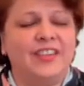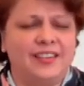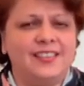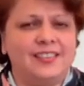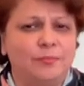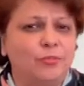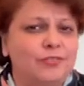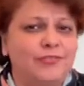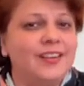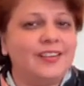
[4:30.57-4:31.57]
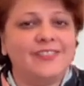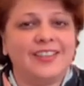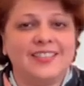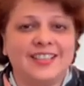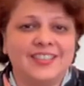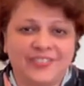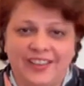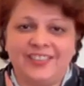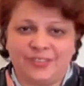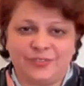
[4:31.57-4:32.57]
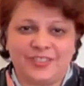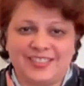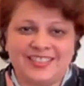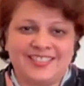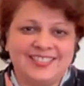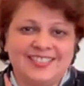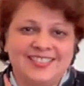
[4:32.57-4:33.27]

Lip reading: whereas mutual fund investing is very different.